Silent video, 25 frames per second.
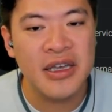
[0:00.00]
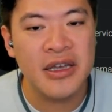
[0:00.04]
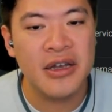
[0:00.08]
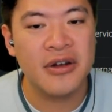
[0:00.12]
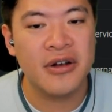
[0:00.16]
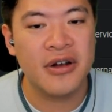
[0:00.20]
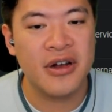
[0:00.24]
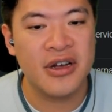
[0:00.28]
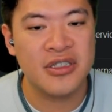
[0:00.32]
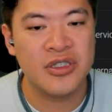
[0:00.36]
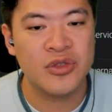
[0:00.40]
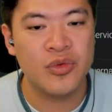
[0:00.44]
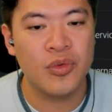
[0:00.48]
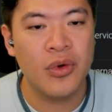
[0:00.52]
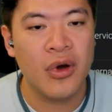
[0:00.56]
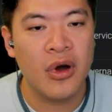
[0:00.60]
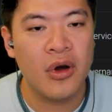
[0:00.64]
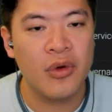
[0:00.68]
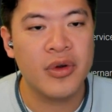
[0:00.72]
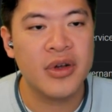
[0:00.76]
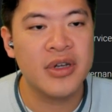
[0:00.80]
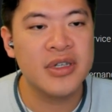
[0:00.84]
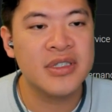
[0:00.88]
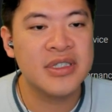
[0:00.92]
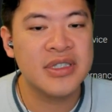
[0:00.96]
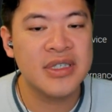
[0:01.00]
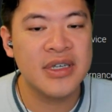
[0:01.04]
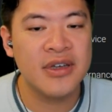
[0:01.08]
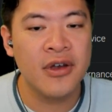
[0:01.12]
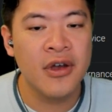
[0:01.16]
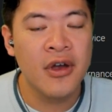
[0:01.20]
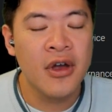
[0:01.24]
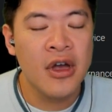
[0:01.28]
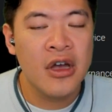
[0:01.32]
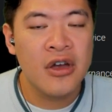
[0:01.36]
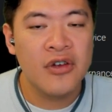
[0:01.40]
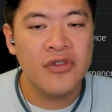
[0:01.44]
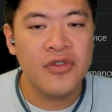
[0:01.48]
year as well. We're going to
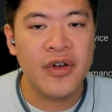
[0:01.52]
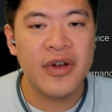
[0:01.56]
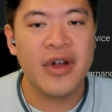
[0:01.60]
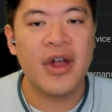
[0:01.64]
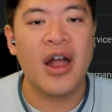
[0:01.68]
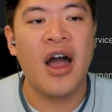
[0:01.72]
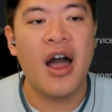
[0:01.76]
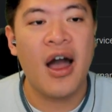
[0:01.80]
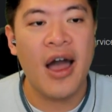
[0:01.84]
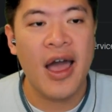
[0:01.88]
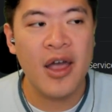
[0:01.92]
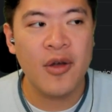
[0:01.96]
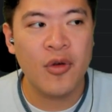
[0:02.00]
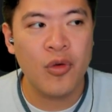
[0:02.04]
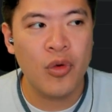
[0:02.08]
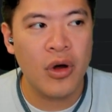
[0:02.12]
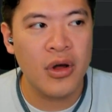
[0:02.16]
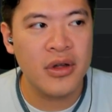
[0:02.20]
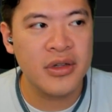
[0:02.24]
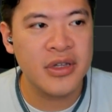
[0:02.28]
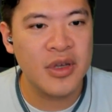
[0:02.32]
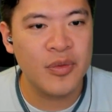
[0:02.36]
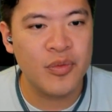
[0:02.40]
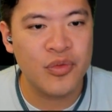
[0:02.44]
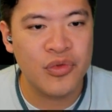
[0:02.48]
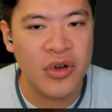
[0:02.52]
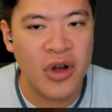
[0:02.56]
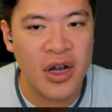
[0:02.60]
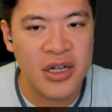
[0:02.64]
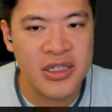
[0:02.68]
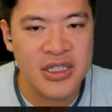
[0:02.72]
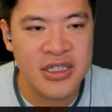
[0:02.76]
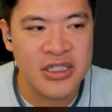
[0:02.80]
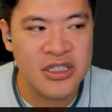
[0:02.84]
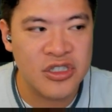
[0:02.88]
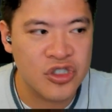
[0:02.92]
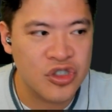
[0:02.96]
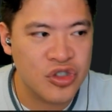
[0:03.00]
see very high quality
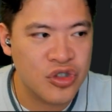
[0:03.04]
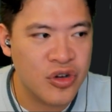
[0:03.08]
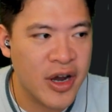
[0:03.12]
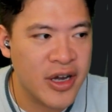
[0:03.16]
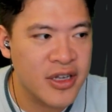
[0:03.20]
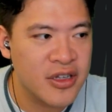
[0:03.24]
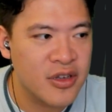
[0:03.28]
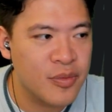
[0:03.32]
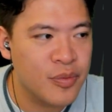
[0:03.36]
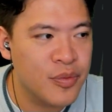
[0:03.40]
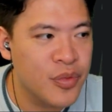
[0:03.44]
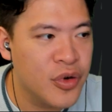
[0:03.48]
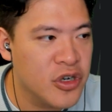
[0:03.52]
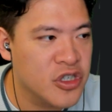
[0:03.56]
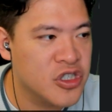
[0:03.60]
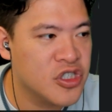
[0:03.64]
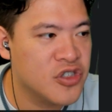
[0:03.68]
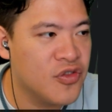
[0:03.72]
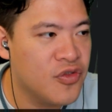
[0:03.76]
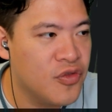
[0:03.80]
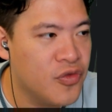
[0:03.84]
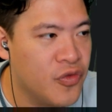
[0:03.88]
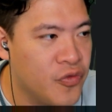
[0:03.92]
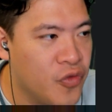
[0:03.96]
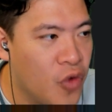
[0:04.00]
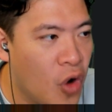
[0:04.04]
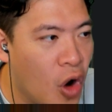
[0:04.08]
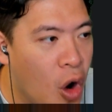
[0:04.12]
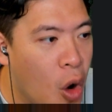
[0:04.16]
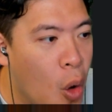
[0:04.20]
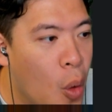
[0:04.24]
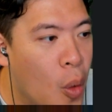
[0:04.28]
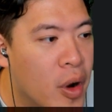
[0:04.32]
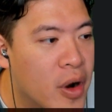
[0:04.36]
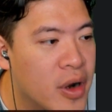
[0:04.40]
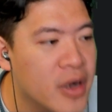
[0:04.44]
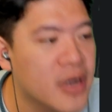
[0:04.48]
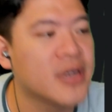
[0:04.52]
projects trying to push
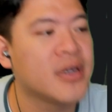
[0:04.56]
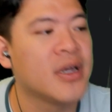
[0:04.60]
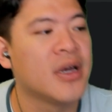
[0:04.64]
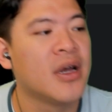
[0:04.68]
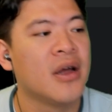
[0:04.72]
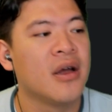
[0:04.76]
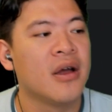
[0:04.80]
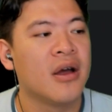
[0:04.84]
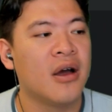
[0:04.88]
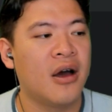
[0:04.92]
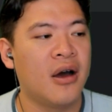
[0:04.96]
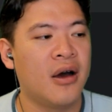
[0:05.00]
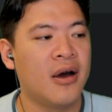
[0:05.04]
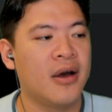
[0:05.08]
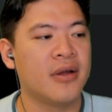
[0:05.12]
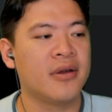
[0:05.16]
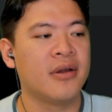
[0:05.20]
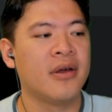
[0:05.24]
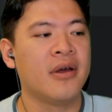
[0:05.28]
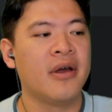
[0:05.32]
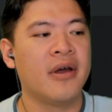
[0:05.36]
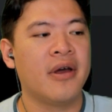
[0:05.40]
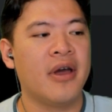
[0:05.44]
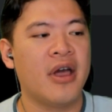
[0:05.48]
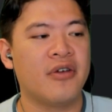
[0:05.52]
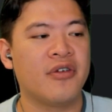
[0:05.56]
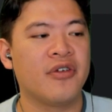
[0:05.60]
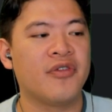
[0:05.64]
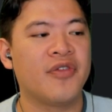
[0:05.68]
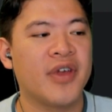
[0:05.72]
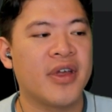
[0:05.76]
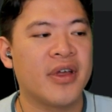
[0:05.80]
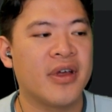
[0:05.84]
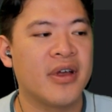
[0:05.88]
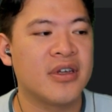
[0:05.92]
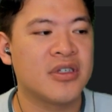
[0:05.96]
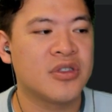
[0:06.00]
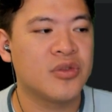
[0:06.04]
forward on
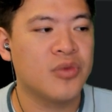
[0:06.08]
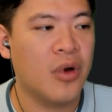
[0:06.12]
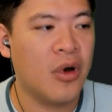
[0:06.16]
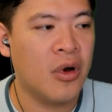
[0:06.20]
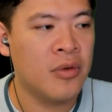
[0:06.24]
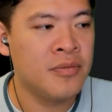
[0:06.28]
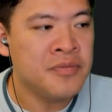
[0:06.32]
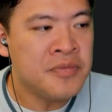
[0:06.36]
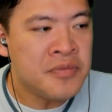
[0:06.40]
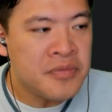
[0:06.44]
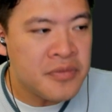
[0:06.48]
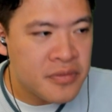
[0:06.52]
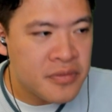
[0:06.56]
everything as well.